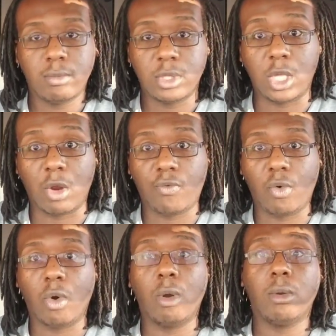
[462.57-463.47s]

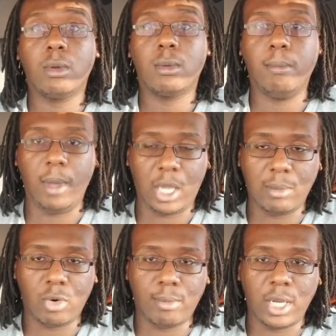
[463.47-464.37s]
therefore making
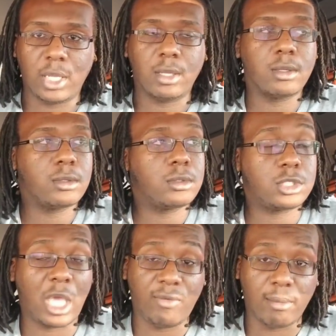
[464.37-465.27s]
more money,
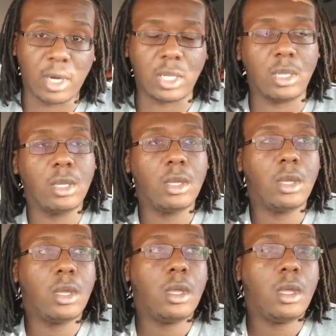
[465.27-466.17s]
saving money.
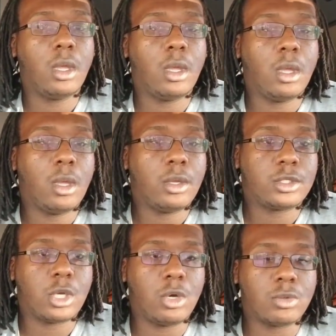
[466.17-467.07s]

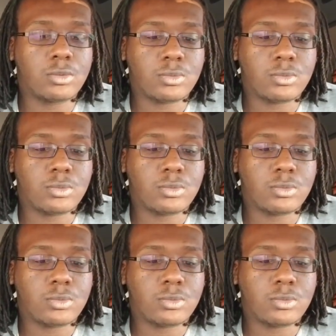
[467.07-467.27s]
So